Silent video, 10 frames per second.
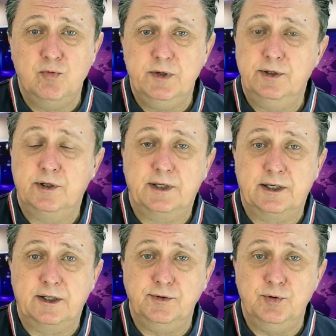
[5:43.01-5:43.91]
We're not at
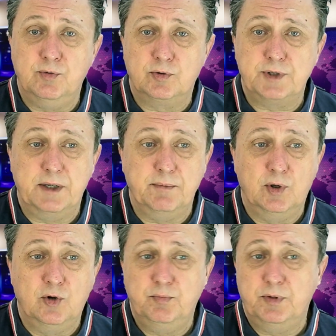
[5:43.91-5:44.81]
a new all-time
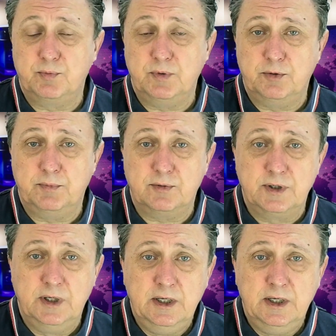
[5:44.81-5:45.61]
low, but we're about